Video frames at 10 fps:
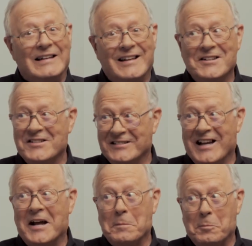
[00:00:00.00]
there's a
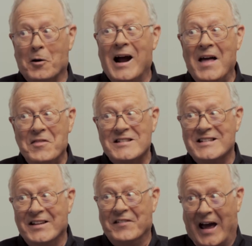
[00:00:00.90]
lot of pride that's
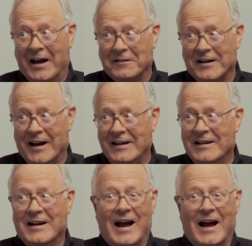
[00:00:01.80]
in that, okay?